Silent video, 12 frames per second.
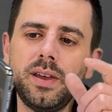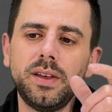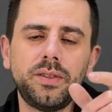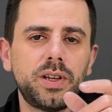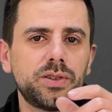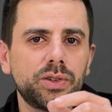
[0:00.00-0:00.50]

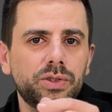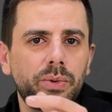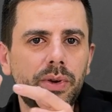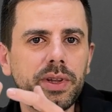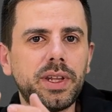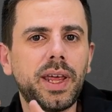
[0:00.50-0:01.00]
there is also a
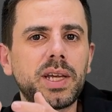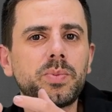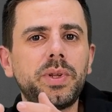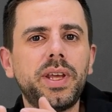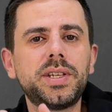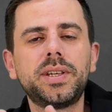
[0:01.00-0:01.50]
written
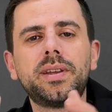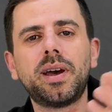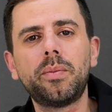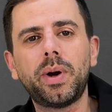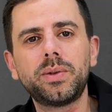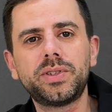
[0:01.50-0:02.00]
explanation
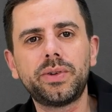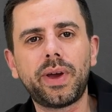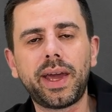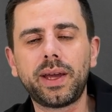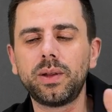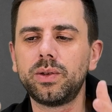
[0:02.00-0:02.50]
about zero
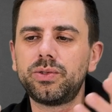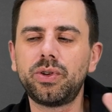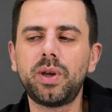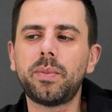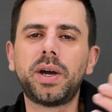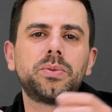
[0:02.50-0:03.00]
angle, so you
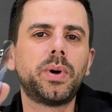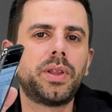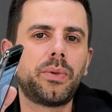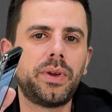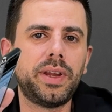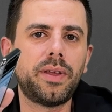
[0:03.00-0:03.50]
might want to
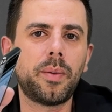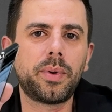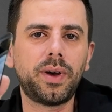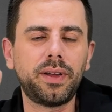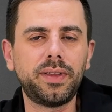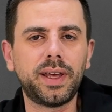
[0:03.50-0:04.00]
read up
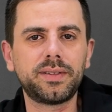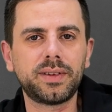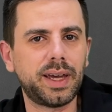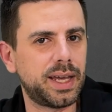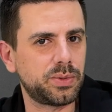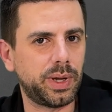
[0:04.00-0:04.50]
on that
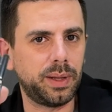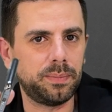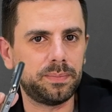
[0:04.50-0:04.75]
as well.